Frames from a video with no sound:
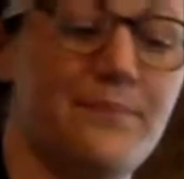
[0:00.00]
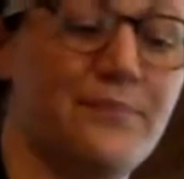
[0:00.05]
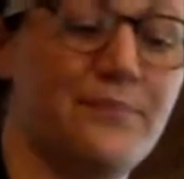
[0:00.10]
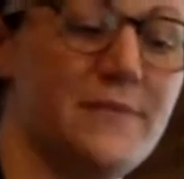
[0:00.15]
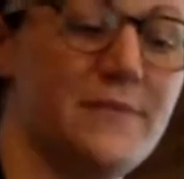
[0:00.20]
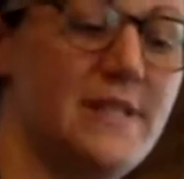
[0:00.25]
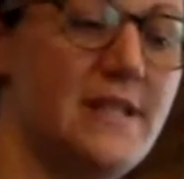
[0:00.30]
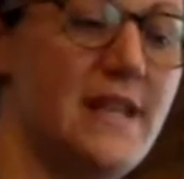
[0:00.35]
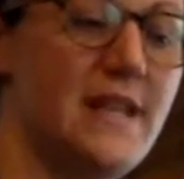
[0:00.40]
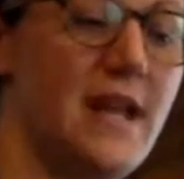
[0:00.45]

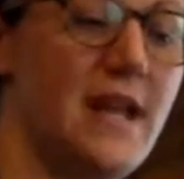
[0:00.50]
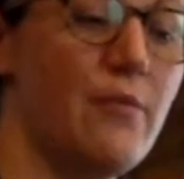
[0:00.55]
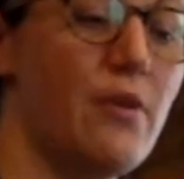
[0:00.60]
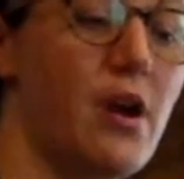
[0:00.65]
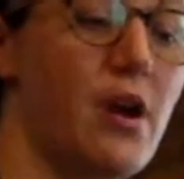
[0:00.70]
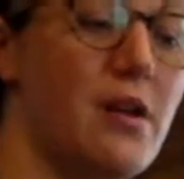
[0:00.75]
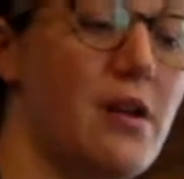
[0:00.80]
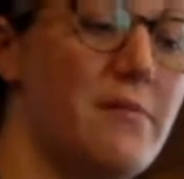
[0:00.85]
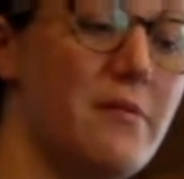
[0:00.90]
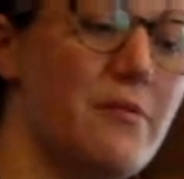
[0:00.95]
Today we're going
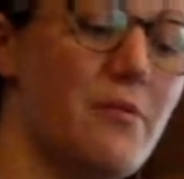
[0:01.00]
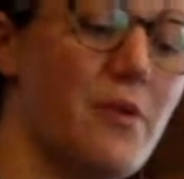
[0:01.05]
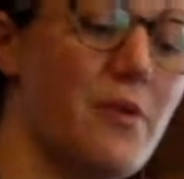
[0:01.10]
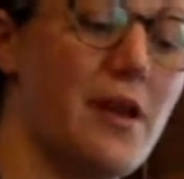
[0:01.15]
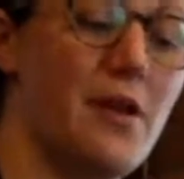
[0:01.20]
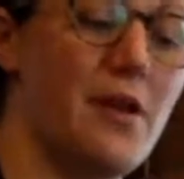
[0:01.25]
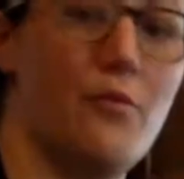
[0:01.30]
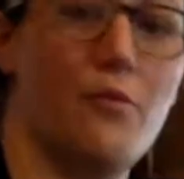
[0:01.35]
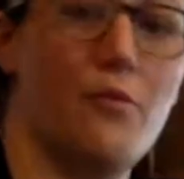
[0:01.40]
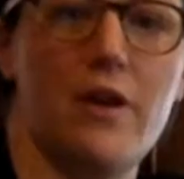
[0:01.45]
to be
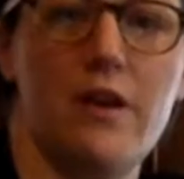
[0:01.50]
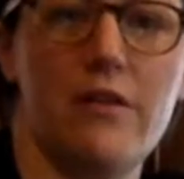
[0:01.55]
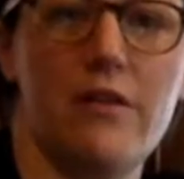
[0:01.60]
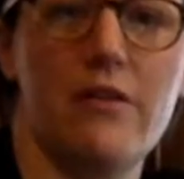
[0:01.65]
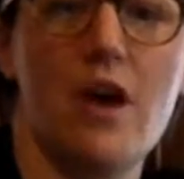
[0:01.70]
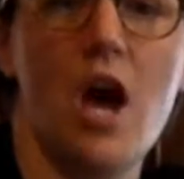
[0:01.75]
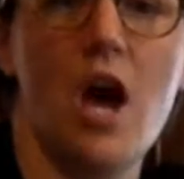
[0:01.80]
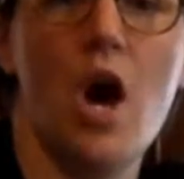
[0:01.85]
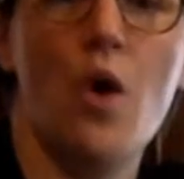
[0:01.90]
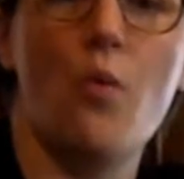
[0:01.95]
working with
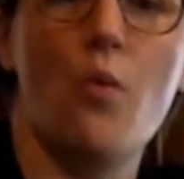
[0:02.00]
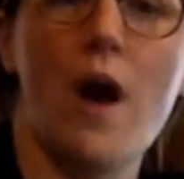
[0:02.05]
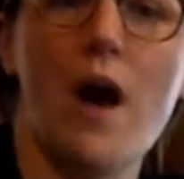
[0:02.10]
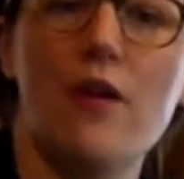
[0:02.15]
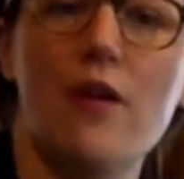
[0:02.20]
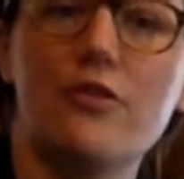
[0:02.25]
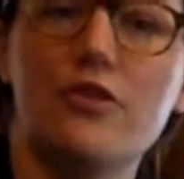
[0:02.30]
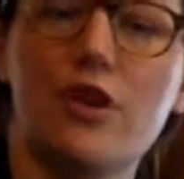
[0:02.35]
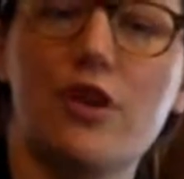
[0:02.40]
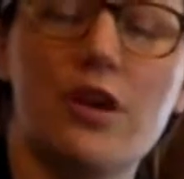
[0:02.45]

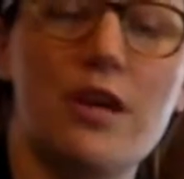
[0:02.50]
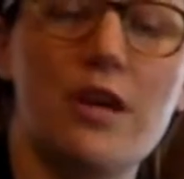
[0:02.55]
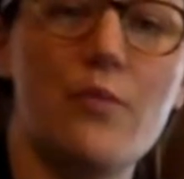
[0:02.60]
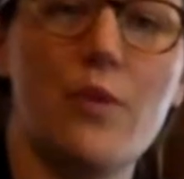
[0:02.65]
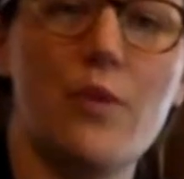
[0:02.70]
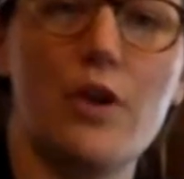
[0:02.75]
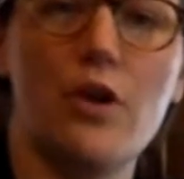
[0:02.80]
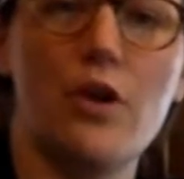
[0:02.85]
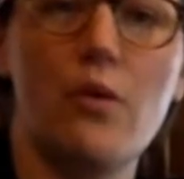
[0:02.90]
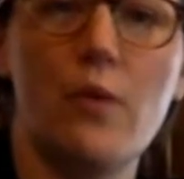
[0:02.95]
Wild Turkey
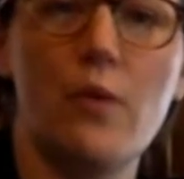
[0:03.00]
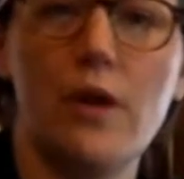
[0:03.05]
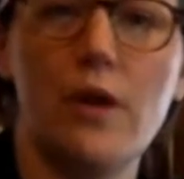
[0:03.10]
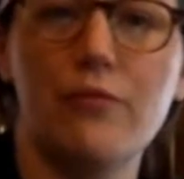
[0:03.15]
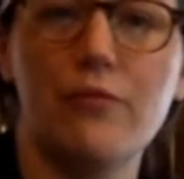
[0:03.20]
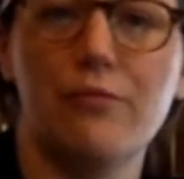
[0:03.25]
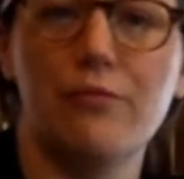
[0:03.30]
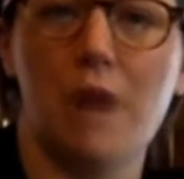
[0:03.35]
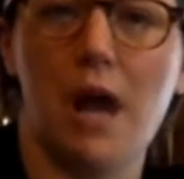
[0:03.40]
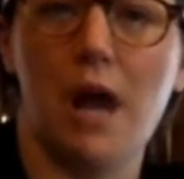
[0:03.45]
101
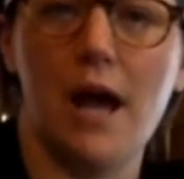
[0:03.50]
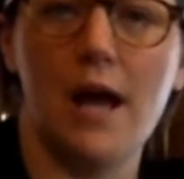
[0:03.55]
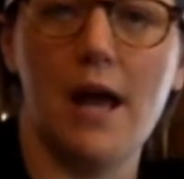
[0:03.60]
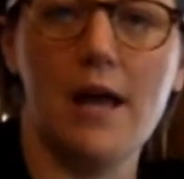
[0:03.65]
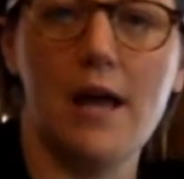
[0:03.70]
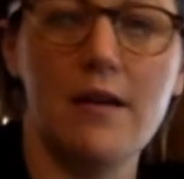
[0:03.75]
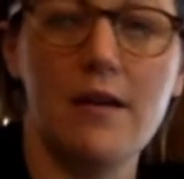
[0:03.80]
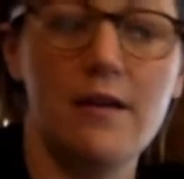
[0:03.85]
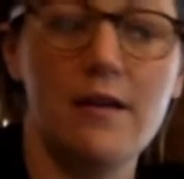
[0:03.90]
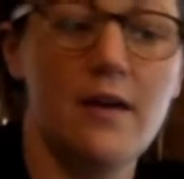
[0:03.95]
rye.